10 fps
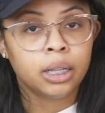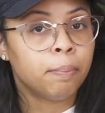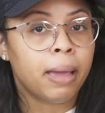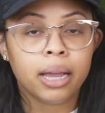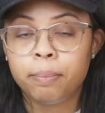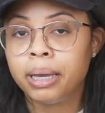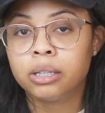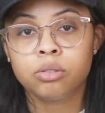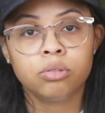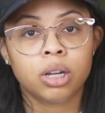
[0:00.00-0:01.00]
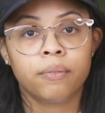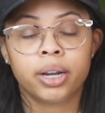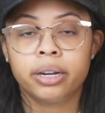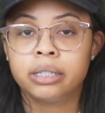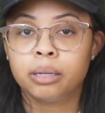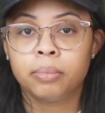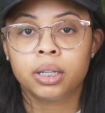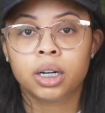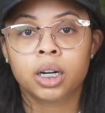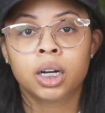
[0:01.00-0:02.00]
The megapixels are very
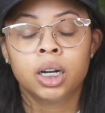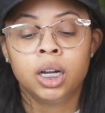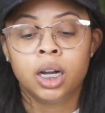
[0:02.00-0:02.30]
similar